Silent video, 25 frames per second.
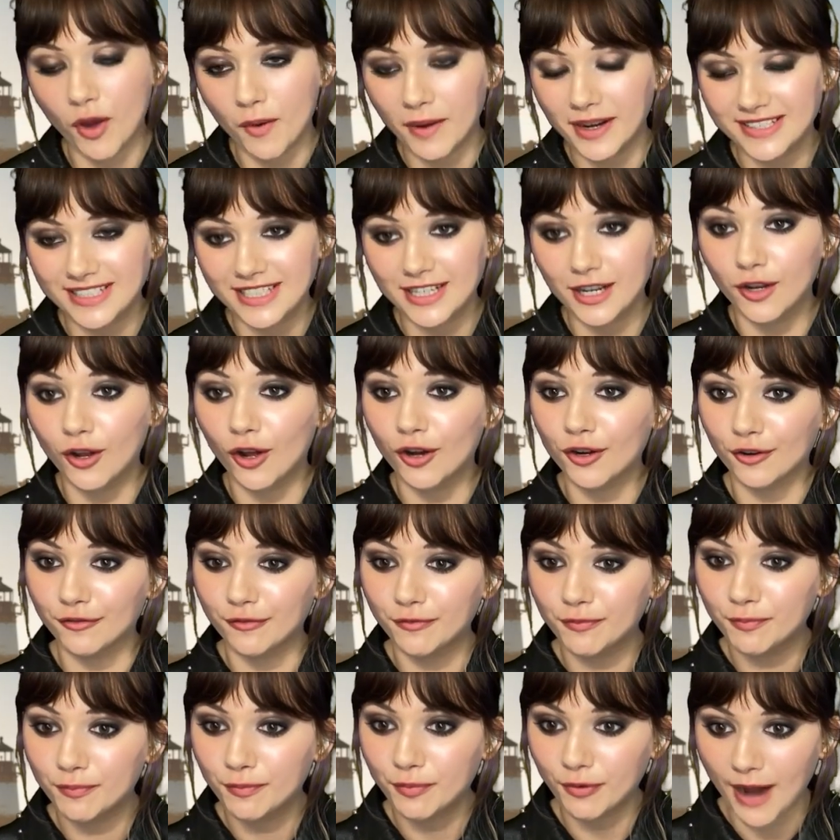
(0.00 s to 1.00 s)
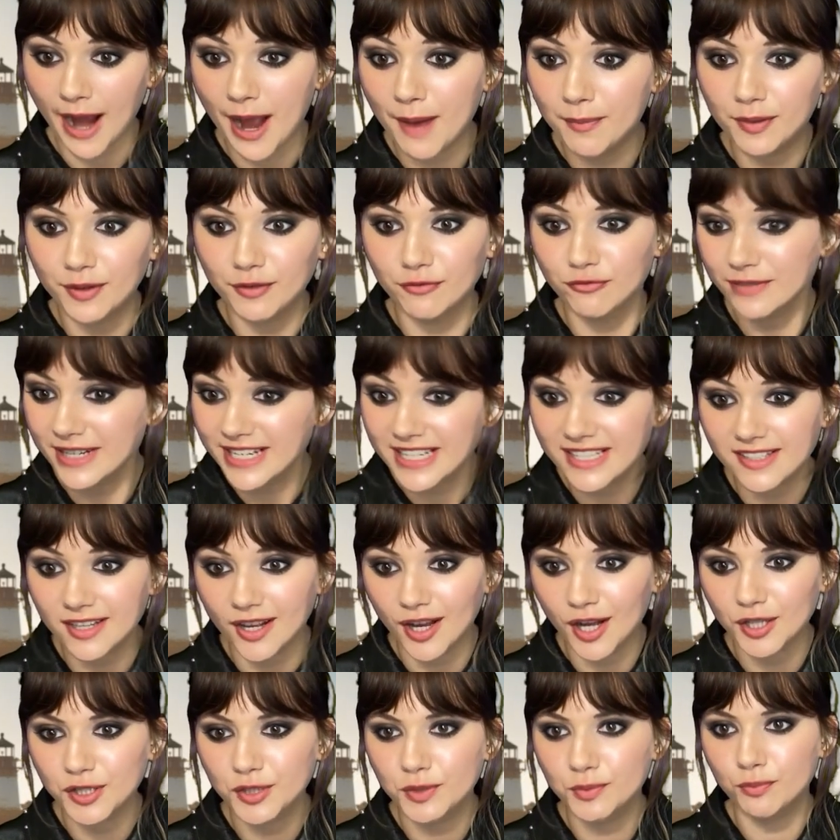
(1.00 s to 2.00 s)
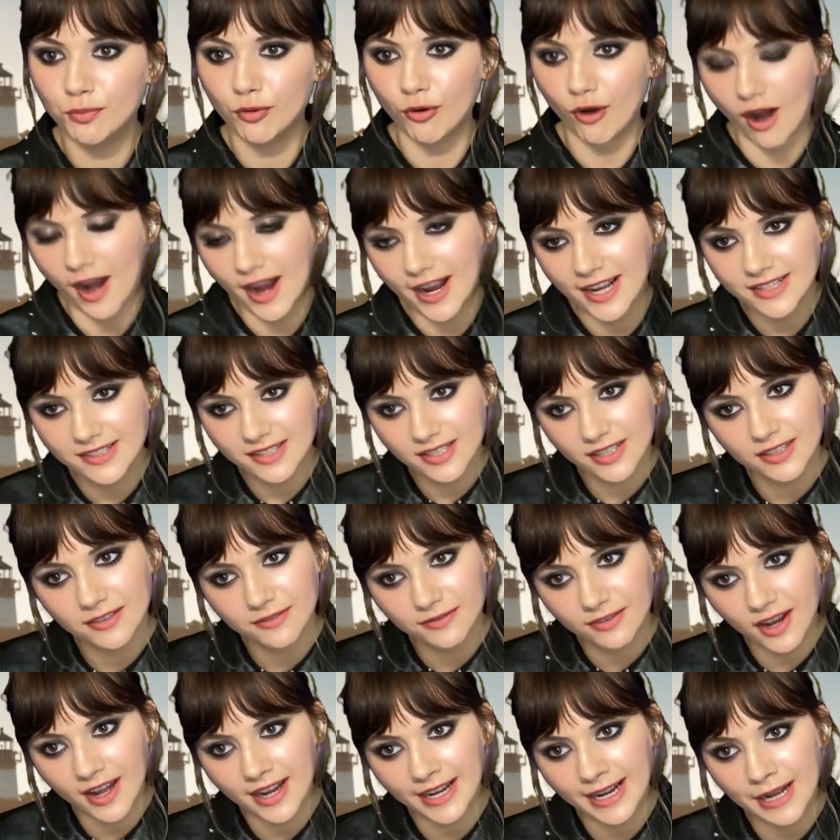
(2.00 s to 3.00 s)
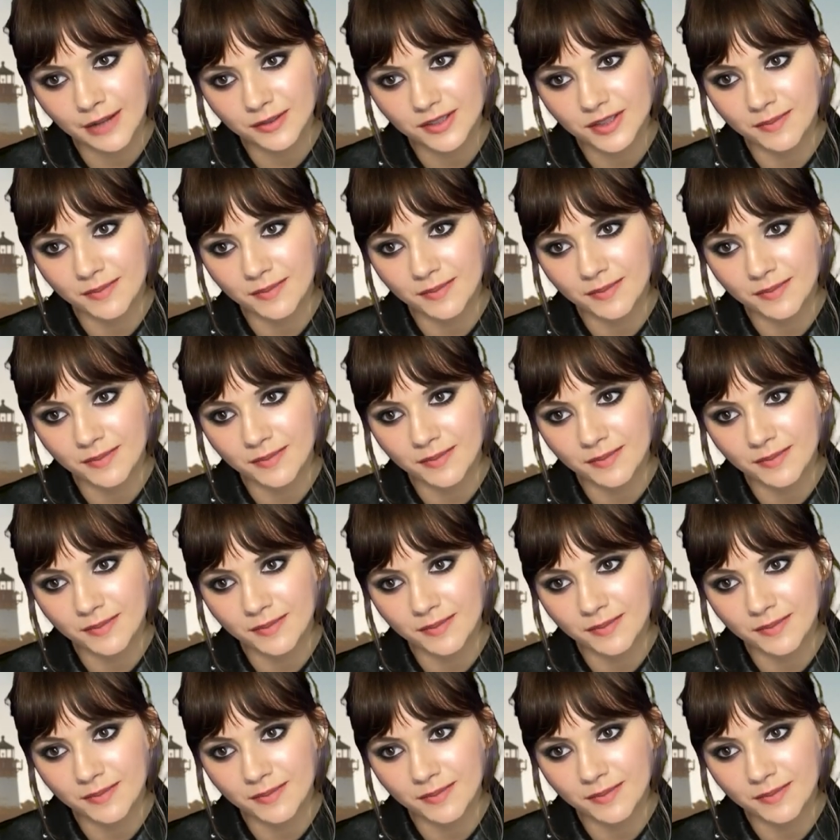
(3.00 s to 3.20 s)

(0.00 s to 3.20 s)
I did a lot of prep and research prior to flying out to